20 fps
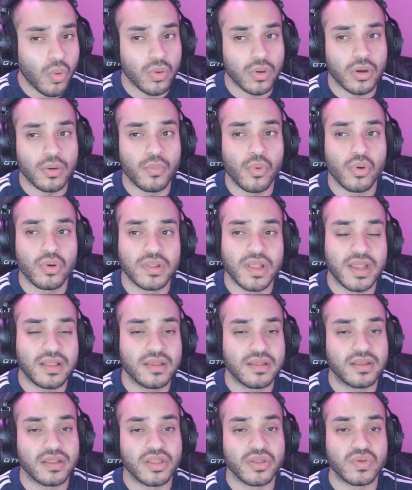are more likely
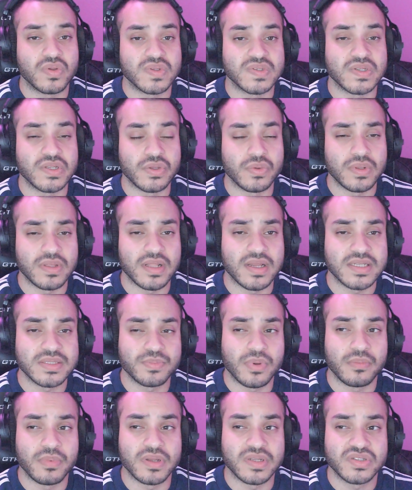to utilize
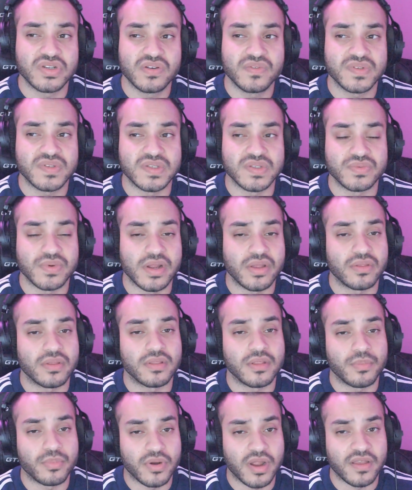public services rather than the
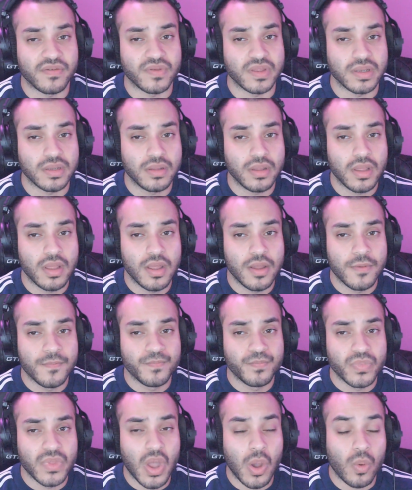private.
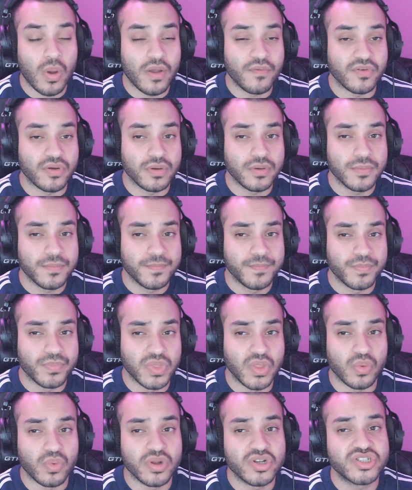However,
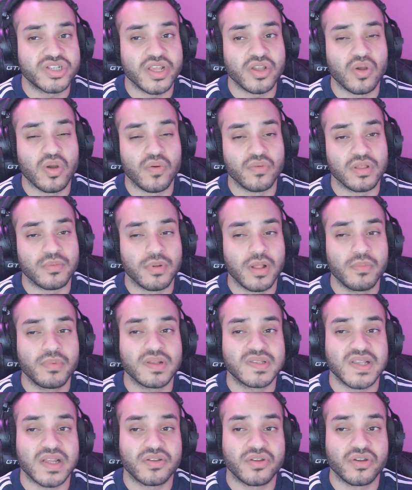the rich take over the public
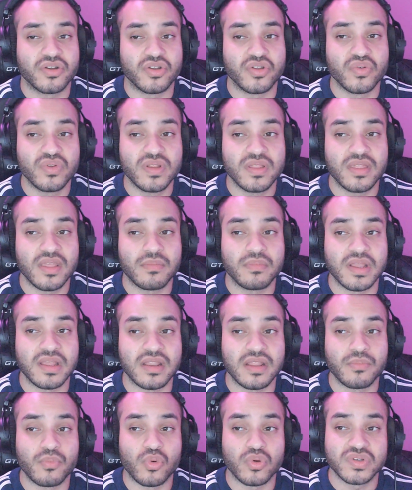sector due to them
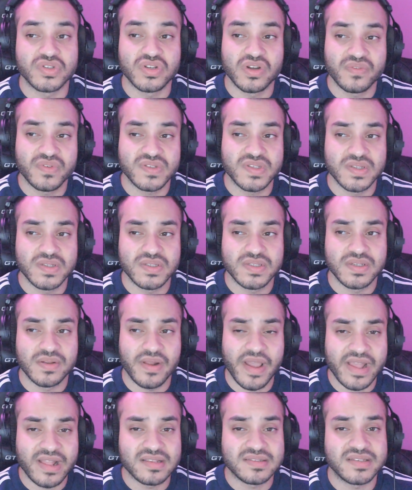needing more services
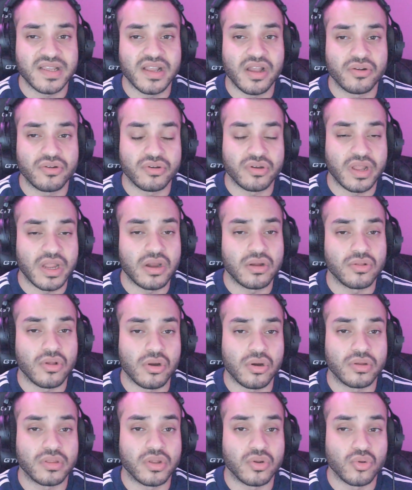and staying under care
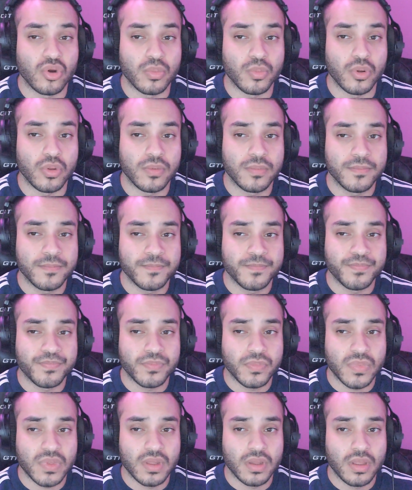longer than normal.
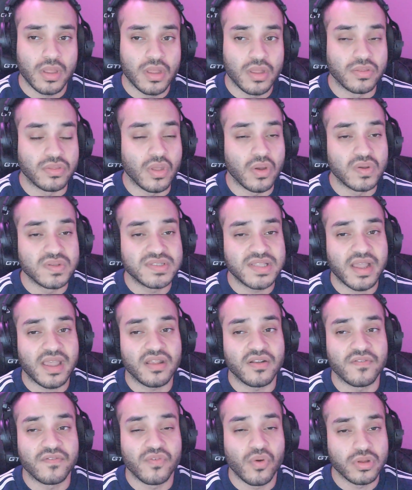Those that can
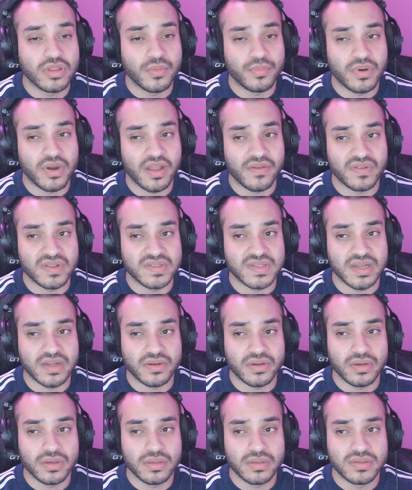afford the private
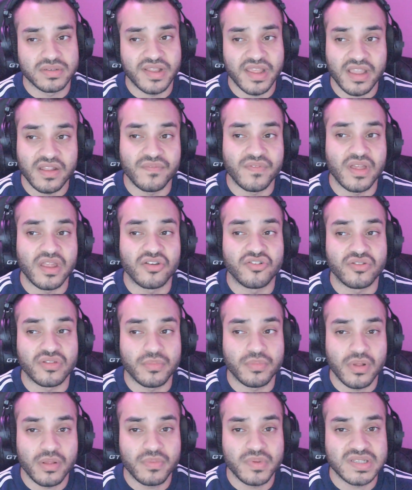sector take advantage of the
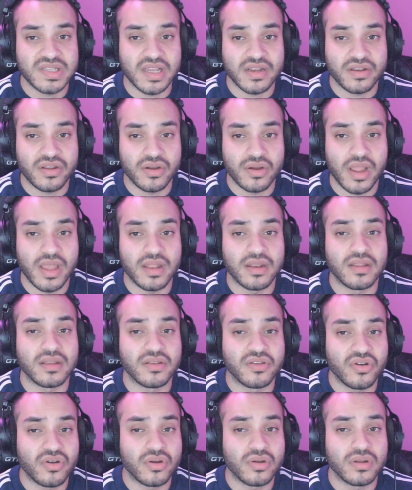public sector and in
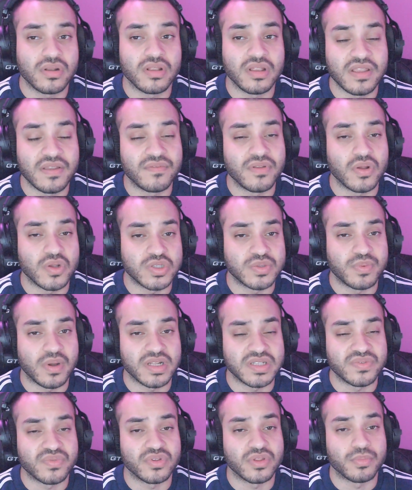turn leave no spots
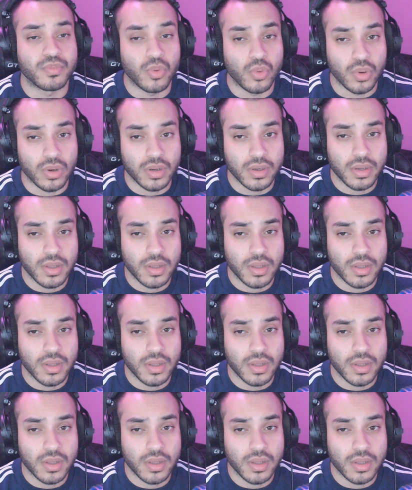for the poor.